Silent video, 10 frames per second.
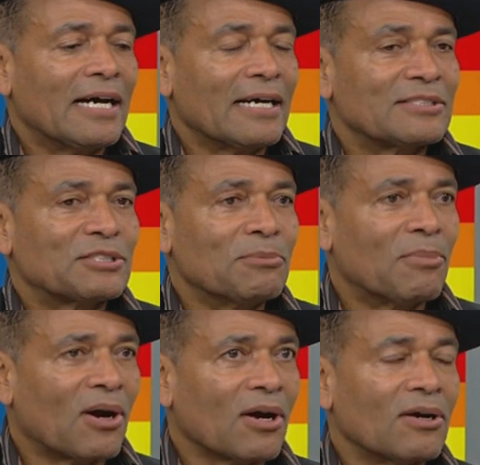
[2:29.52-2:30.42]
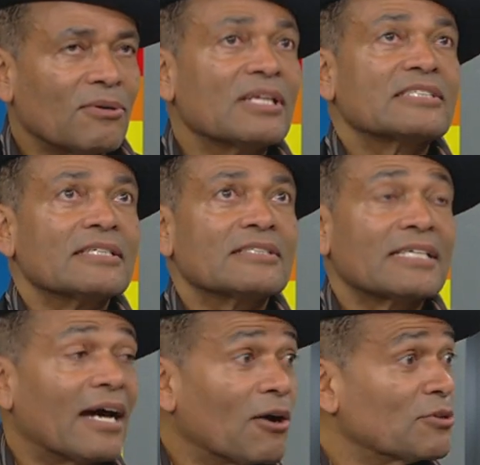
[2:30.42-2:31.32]
Uh, tomorrow, well, let's see.
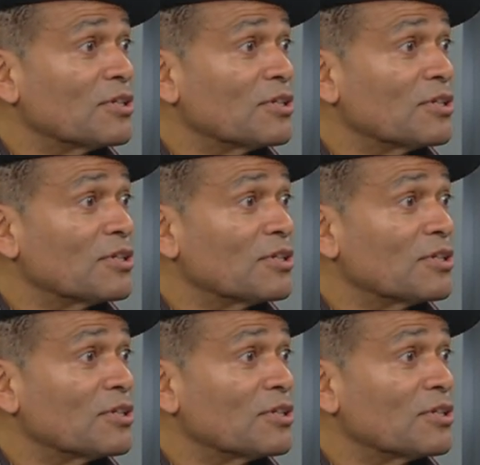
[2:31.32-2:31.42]
Oh,